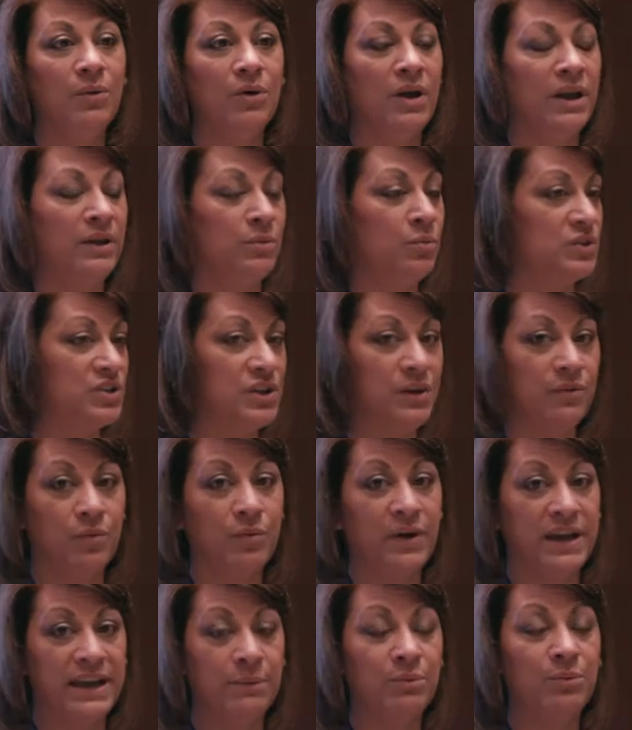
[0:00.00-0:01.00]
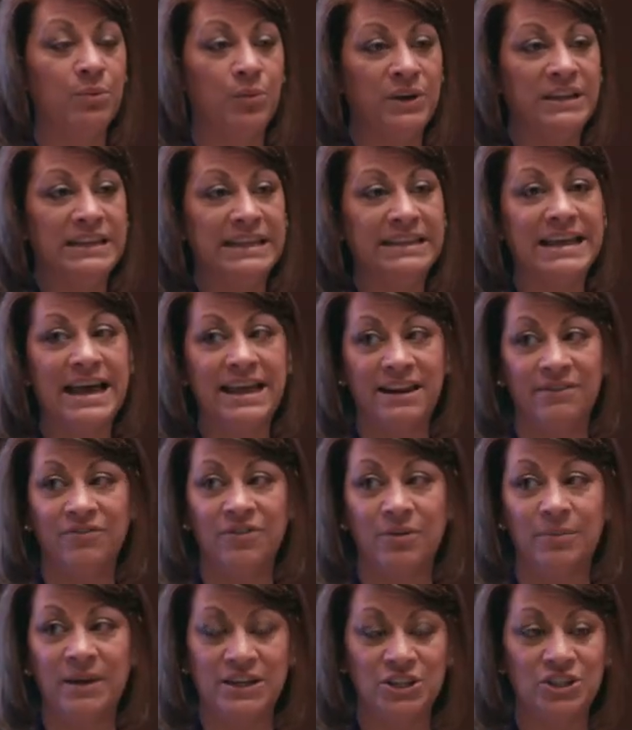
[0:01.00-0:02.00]
And whichever way, we need that
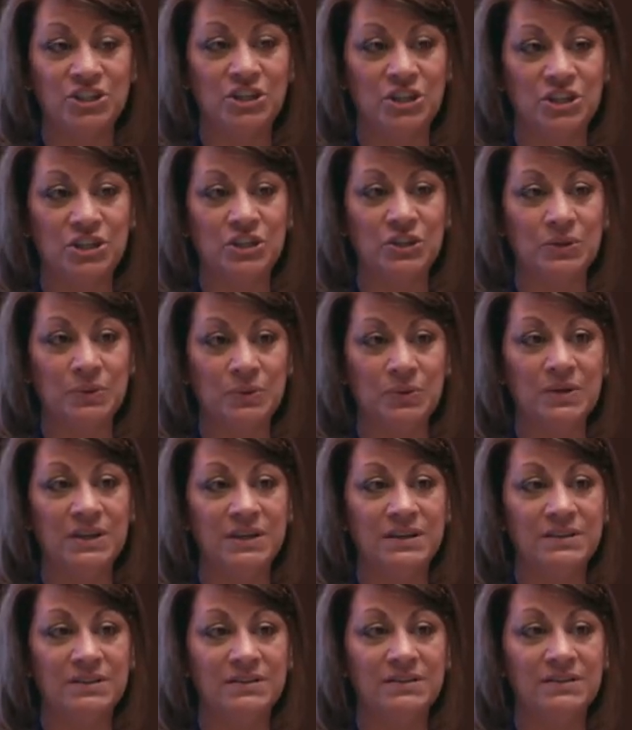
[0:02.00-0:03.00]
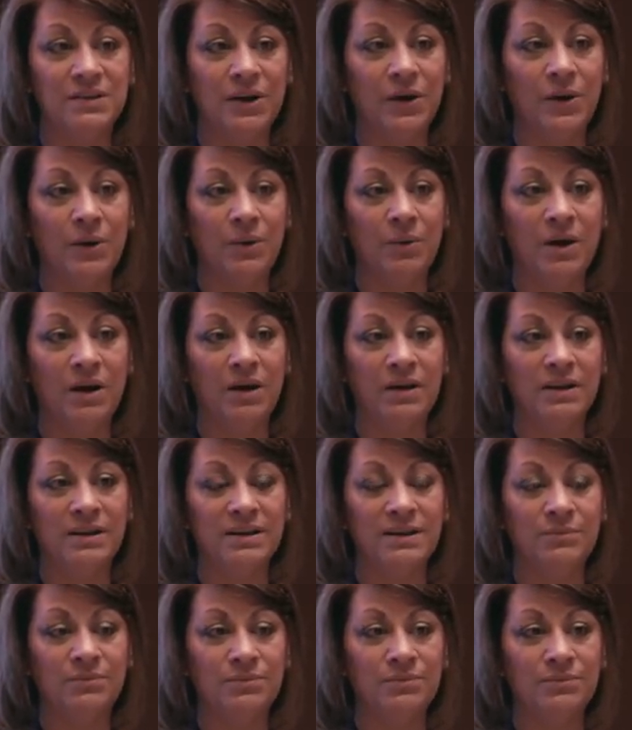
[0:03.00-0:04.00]
information too. So
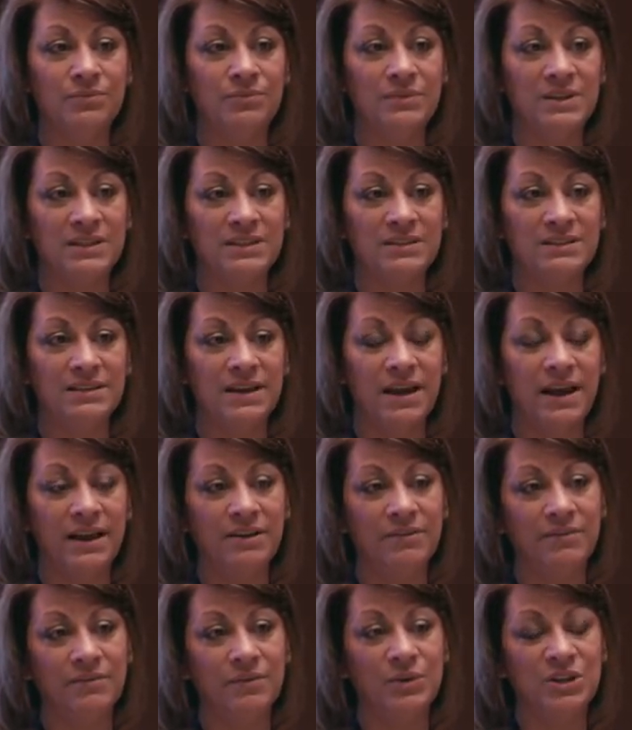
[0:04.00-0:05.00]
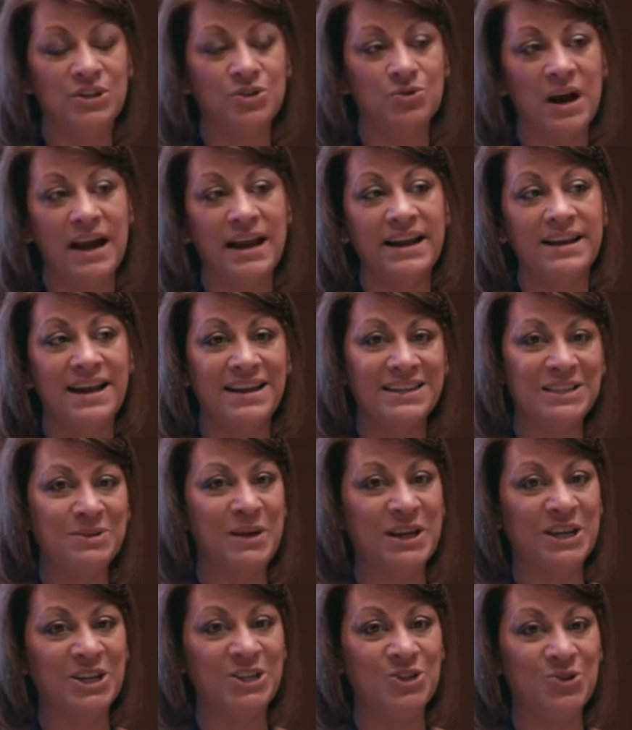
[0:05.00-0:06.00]
it's kind of, we try not to
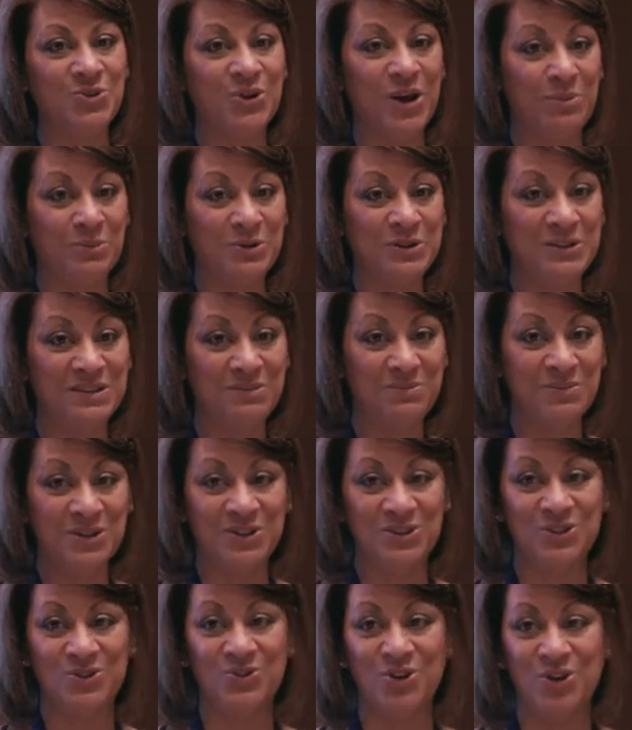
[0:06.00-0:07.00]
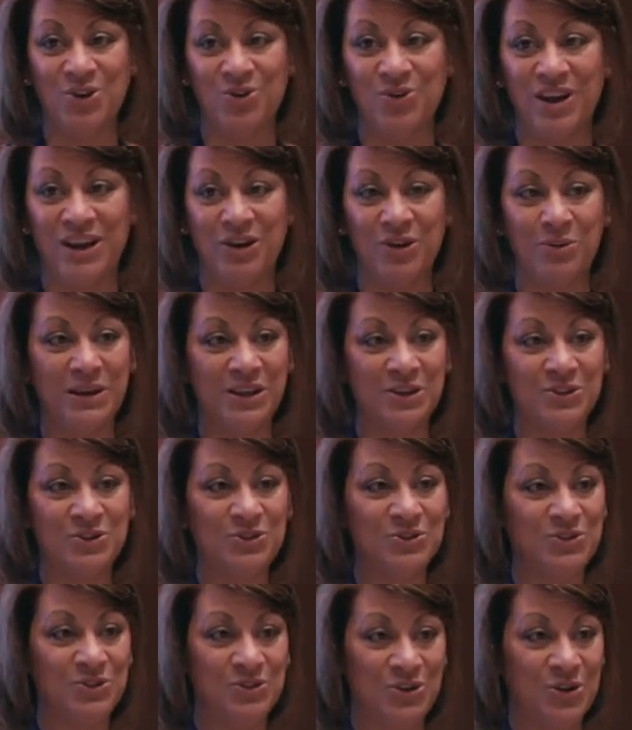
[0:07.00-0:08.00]
make it too cumbersome, because you know hiring
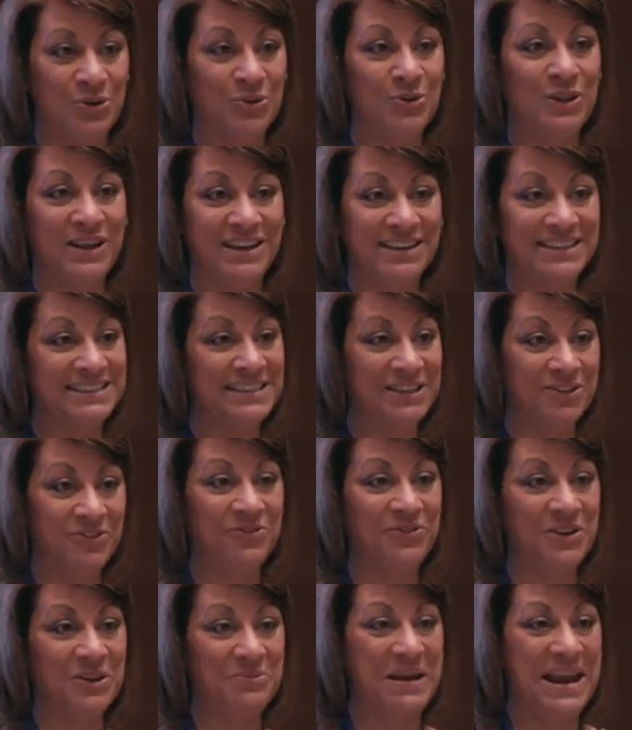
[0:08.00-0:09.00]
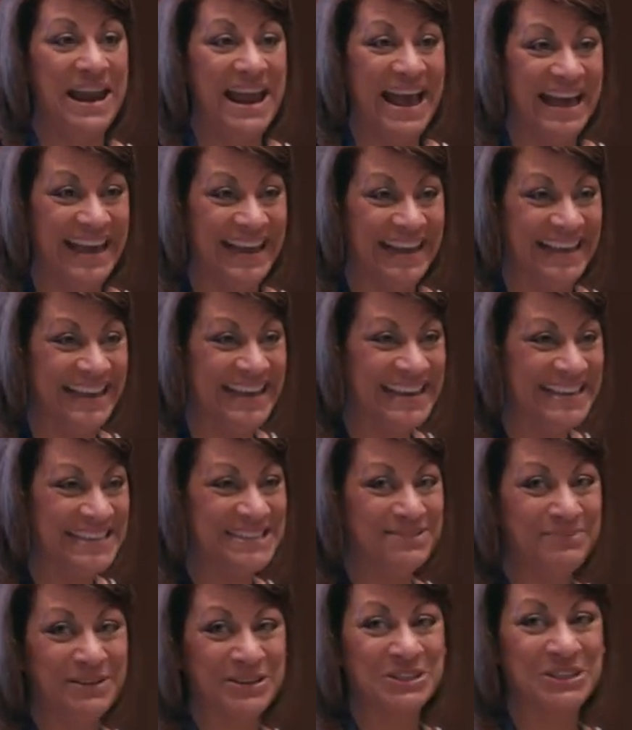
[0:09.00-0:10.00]
managers don't like to give feedback,
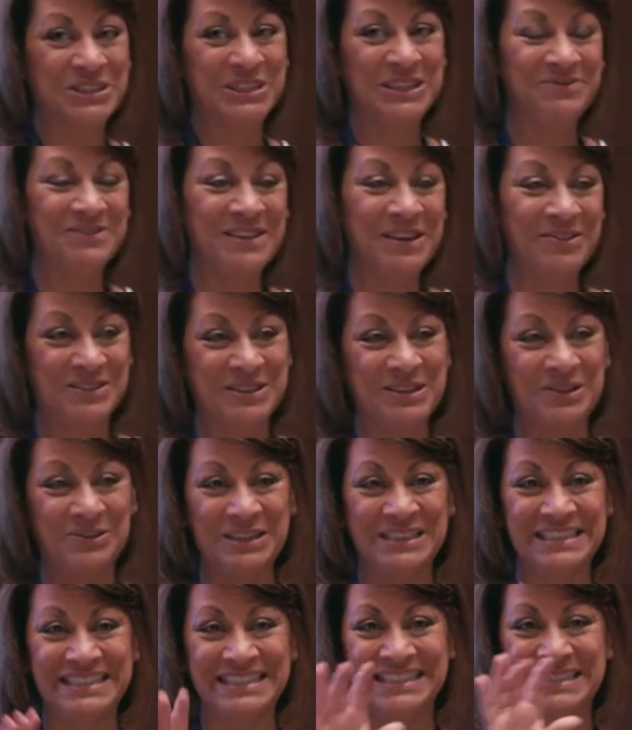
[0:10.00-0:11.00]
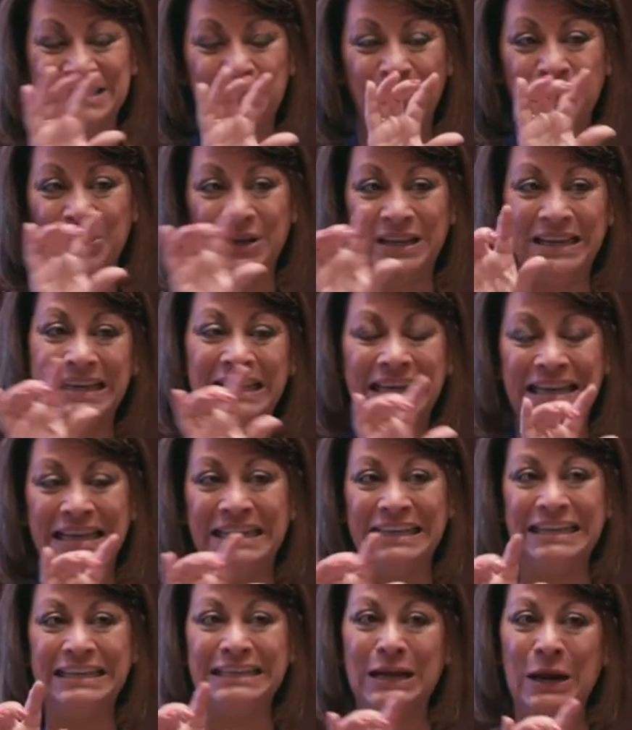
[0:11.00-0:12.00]
especially if, so it's pretty,
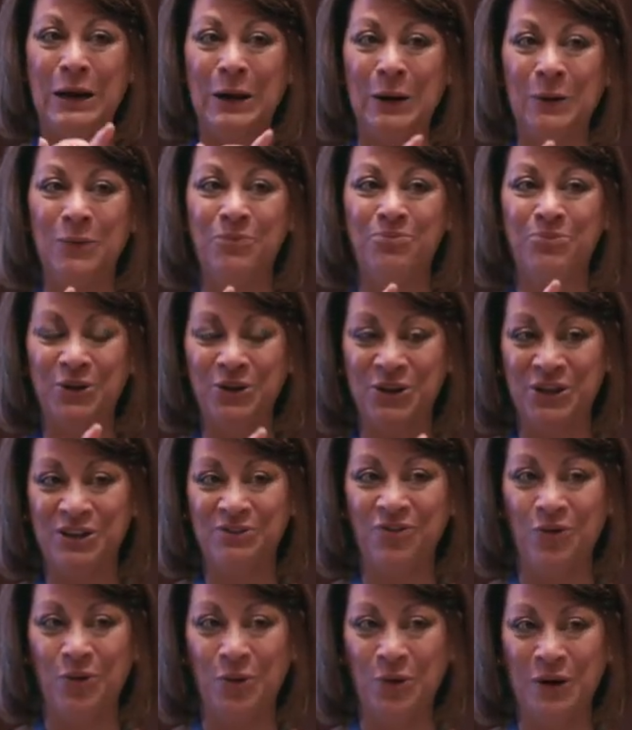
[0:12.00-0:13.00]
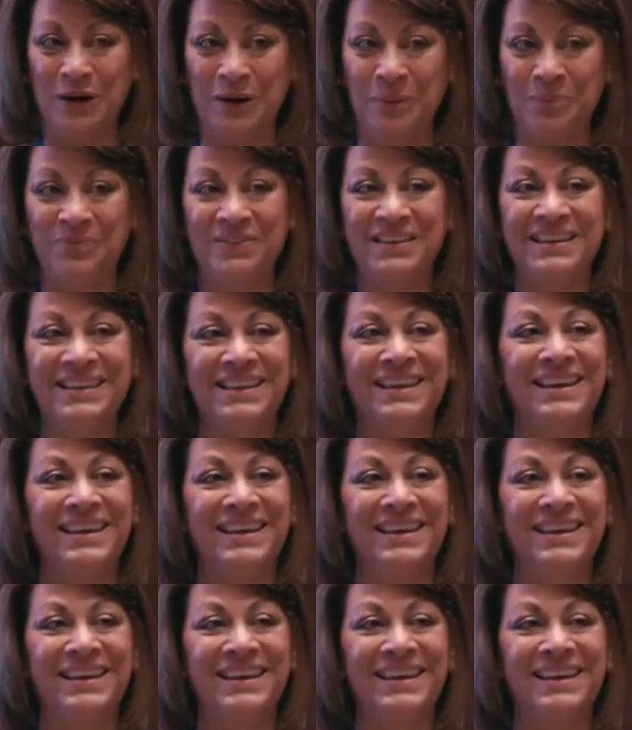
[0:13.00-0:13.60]
you know, bullet form,